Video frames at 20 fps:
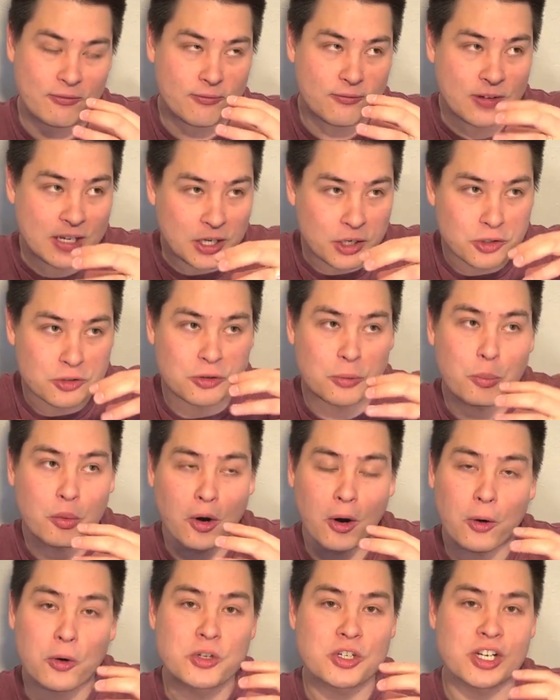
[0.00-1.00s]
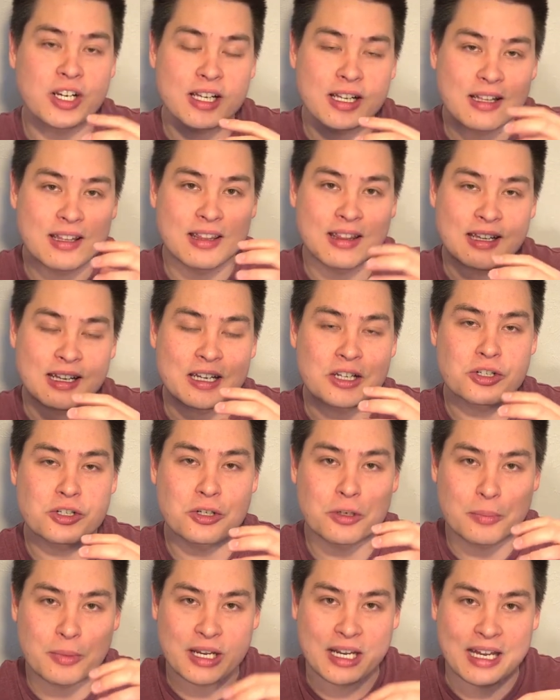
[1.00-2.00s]
fingers approaching the
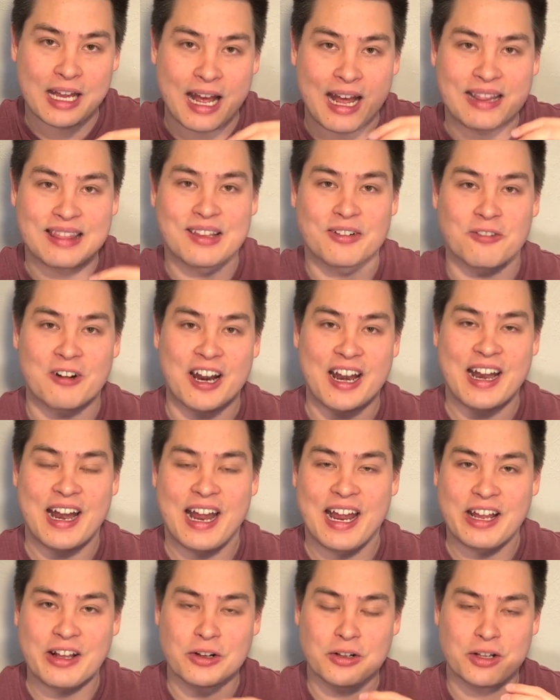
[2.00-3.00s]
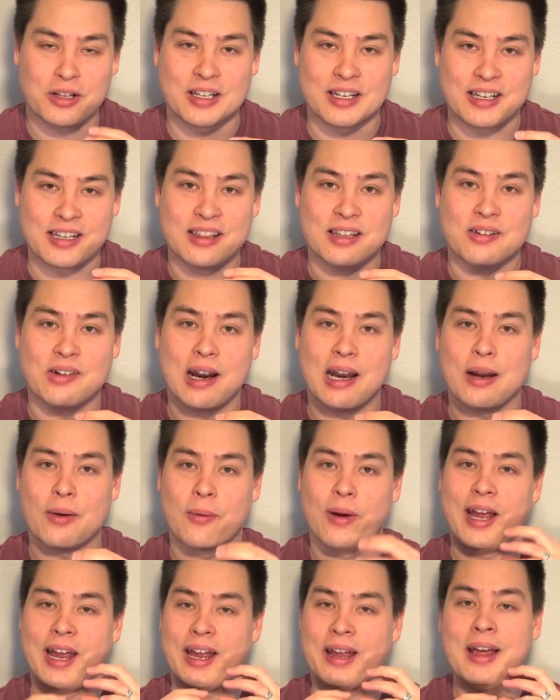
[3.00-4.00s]
instrument at the right angle and in the right
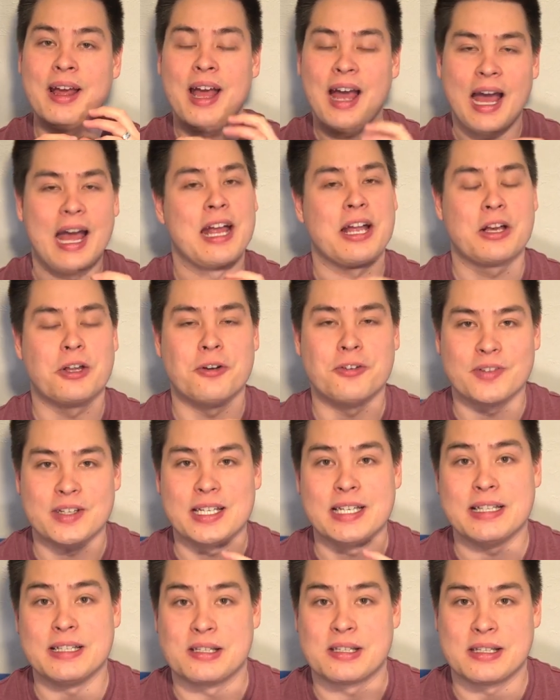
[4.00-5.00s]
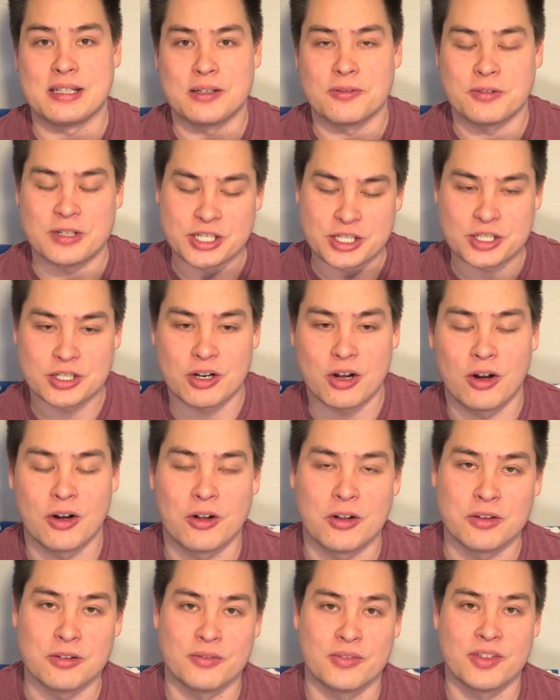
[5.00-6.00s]
way, I could have easily reached
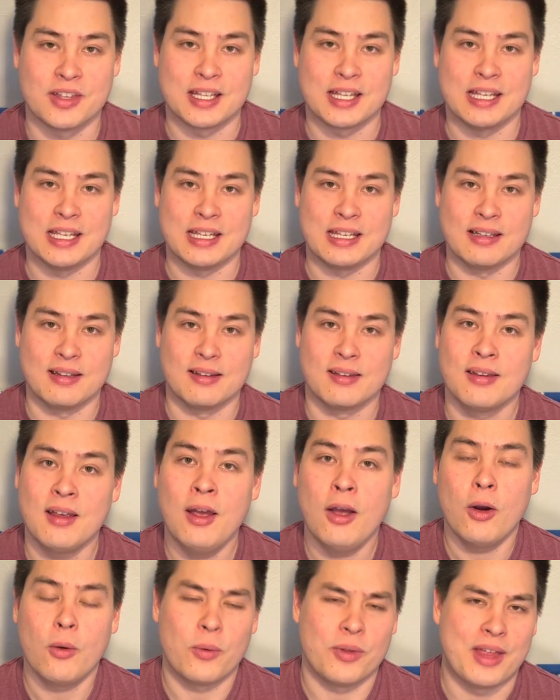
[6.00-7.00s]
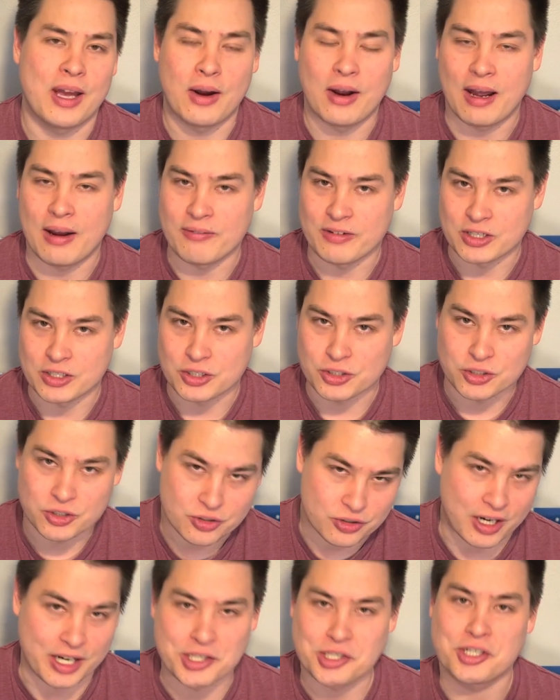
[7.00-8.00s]
all of the keys without having to
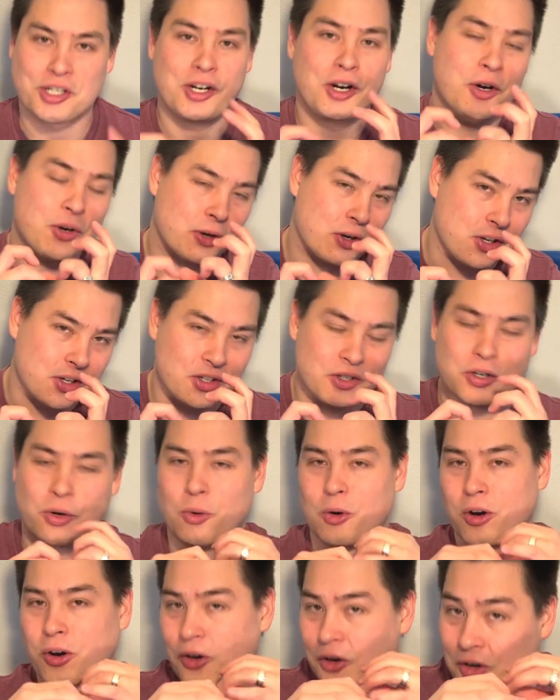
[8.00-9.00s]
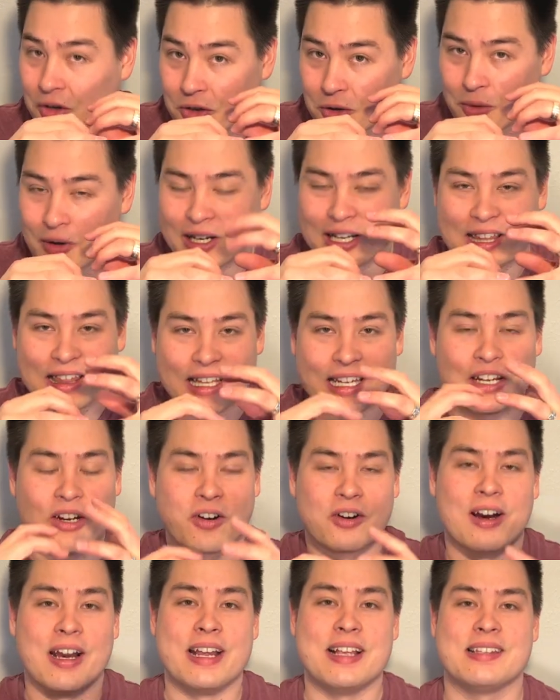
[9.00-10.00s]
stretch or contort or do anything
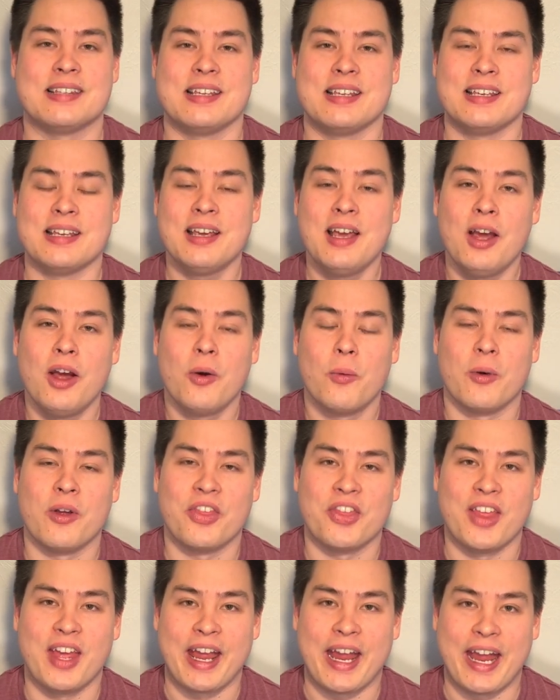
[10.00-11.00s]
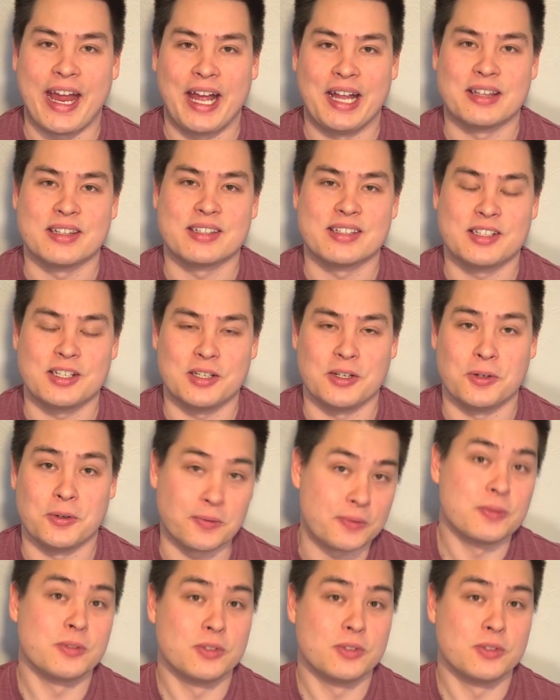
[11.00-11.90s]
crazy with the hands to